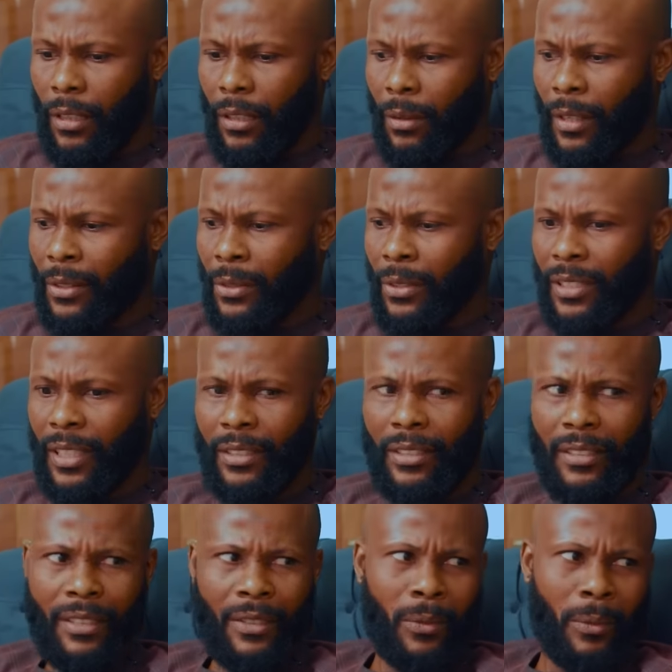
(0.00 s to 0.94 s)
How are you
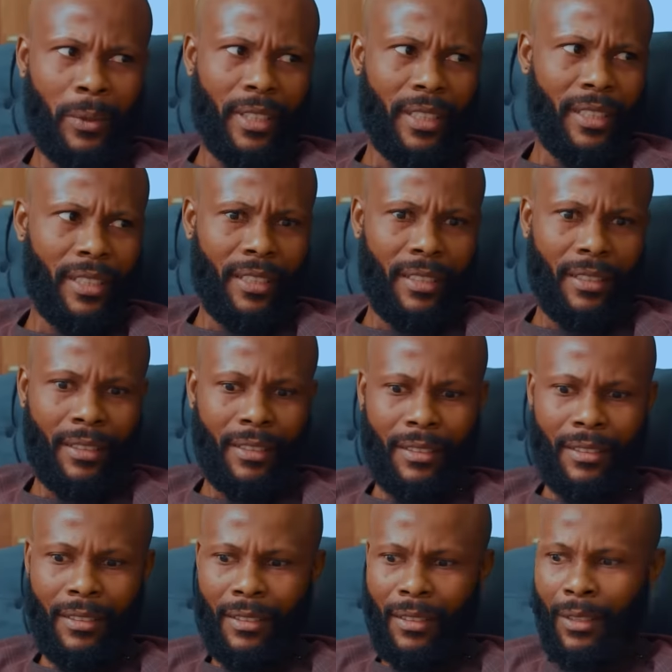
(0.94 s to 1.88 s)
sounding this way?
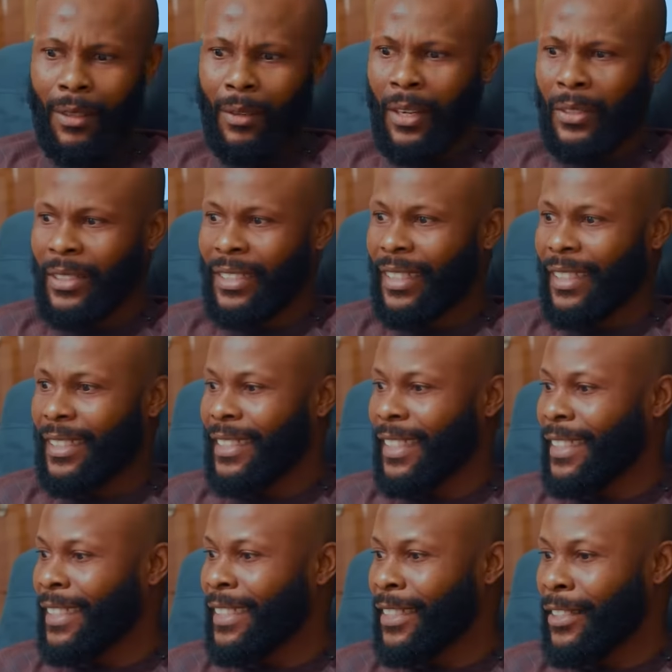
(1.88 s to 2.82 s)
How are you sounding
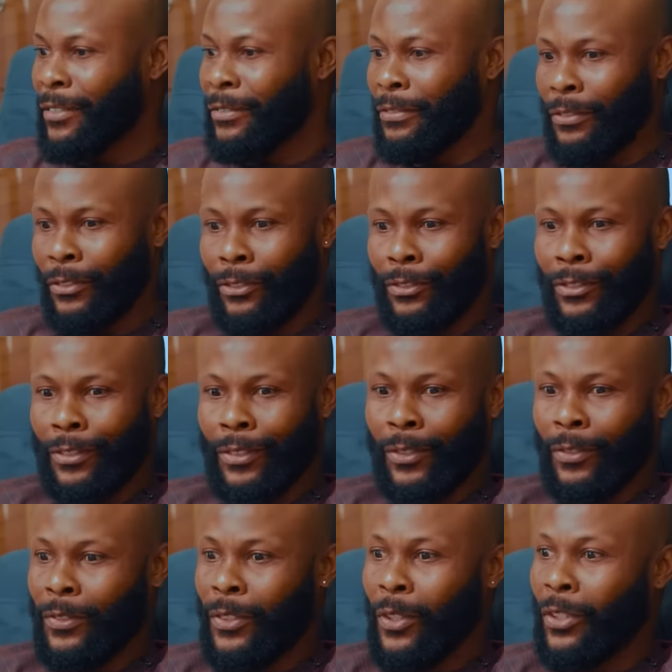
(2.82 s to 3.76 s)
as if
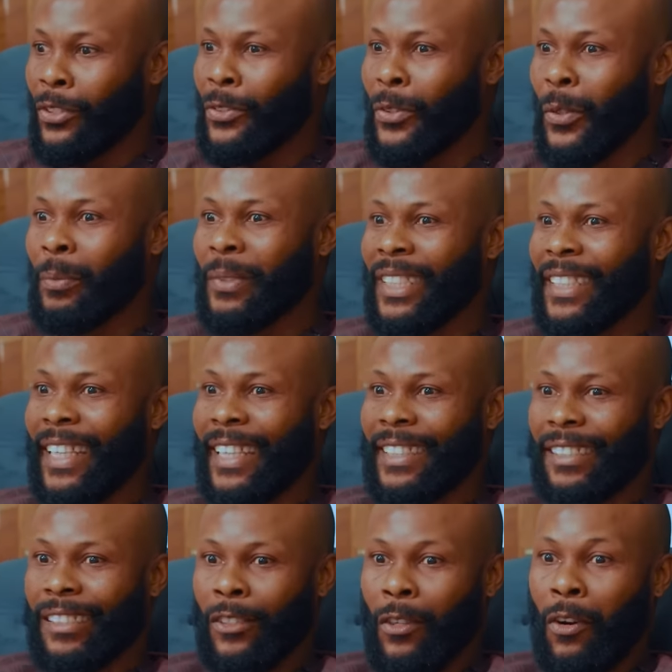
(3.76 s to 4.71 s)
you've done something
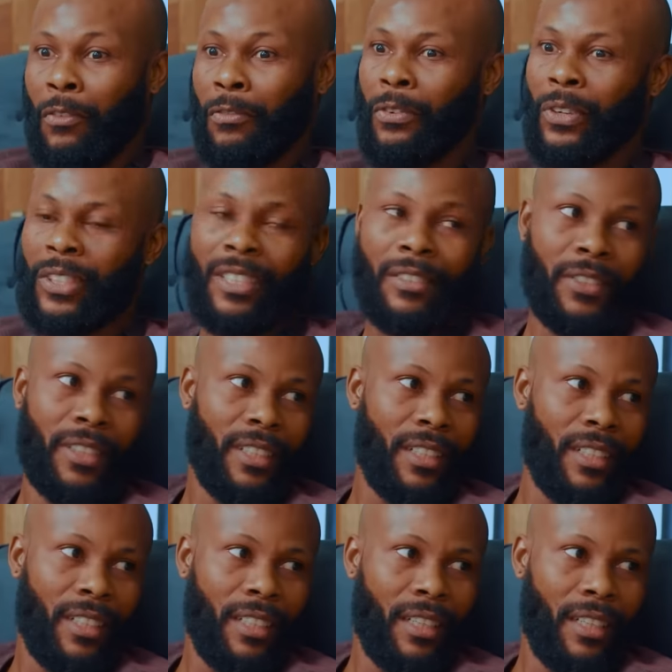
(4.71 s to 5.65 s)
that is unforgiven?